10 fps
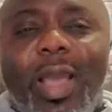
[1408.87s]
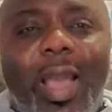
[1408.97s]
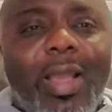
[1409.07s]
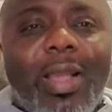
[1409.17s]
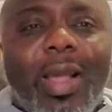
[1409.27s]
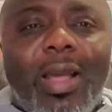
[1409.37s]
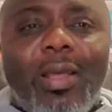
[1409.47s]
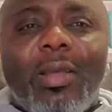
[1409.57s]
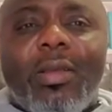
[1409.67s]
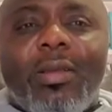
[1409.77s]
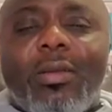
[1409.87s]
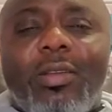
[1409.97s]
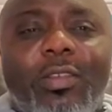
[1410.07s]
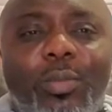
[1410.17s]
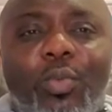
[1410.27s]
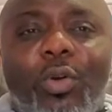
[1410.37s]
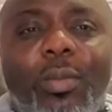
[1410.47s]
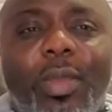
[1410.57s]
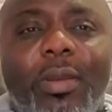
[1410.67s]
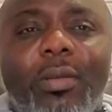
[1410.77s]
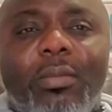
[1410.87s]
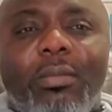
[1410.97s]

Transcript: anger, disappointment,